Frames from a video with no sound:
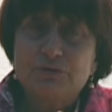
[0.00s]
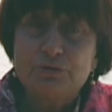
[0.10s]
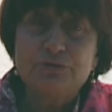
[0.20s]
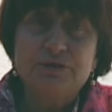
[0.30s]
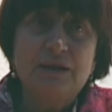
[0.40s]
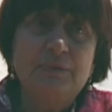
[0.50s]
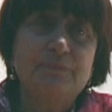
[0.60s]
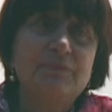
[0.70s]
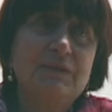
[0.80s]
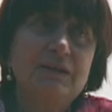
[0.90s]
short time.
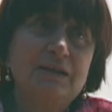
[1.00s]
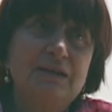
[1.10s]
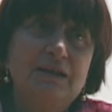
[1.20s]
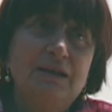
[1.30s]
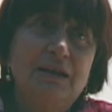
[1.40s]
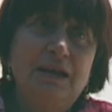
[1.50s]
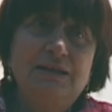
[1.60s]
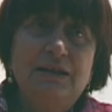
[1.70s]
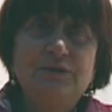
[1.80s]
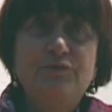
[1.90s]
And
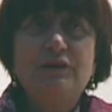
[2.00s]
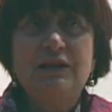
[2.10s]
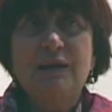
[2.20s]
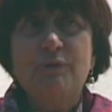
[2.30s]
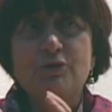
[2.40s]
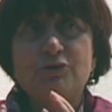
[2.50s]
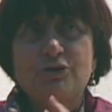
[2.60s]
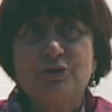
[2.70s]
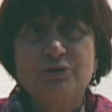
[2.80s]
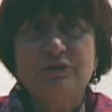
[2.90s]
then the feeling about
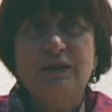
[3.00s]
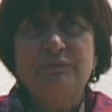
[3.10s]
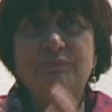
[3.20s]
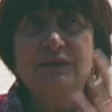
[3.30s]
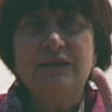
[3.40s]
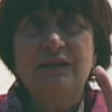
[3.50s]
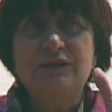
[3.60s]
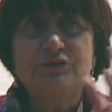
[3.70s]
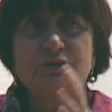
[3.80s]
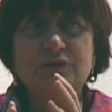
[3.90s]
short and big
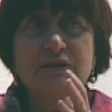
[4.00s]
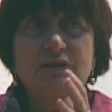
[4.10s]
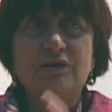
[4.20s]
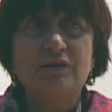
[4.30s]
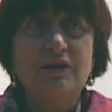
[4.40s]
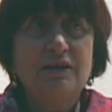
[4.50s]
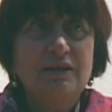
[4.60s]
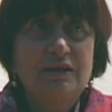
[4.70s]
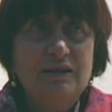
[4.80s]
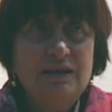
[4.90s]
and short and long
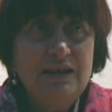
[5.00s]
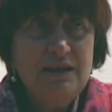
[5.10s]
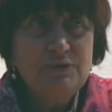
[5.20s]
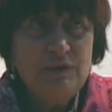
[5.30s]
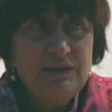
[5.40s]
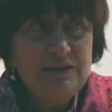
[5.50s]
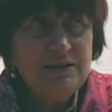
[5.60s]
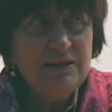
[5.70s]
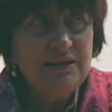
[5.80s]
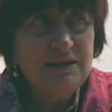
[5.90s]
is what
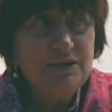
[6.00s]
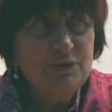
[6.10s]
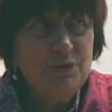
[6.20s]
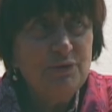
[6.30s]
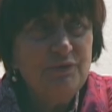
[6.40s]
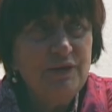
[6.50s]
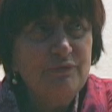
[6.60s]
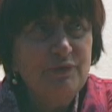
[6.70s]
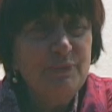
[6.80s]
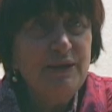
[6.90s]
is leading the whole
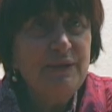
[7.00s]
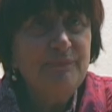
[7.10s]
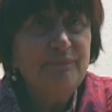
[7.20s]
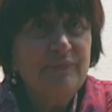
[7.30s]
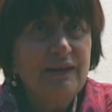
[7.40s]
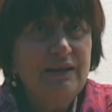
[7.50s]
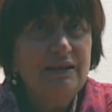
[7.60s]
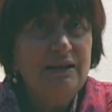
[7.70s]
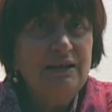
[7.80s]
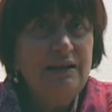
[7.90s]
film for me.
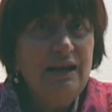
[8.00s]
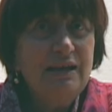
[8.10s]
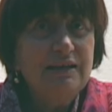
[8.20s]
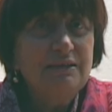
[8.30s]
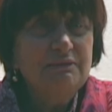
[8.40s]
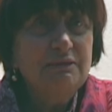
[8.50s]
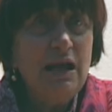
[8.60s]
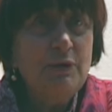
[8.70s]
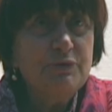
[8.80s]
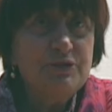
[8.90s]
Like,
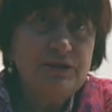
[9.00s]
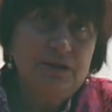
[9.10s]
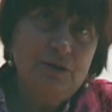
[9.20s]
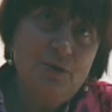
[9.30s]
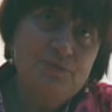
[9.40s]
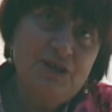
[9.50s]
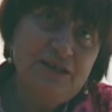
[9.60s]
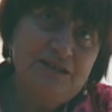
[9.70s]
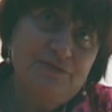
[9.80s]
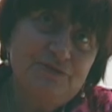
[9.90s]
I would say
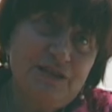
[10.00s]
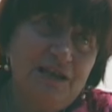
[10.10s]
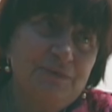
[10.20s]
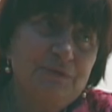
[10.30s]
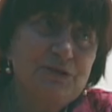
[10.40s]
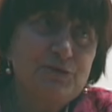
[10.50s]
objective time and